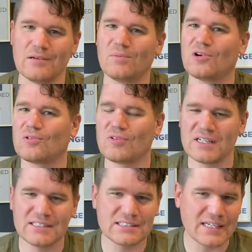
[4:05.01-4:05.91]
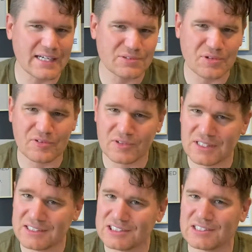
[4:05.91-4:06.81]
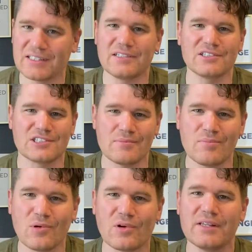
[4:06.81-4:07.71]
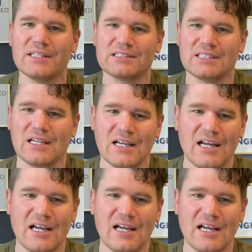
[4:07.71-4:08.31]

The more run ins he has with the religious leaders, the more this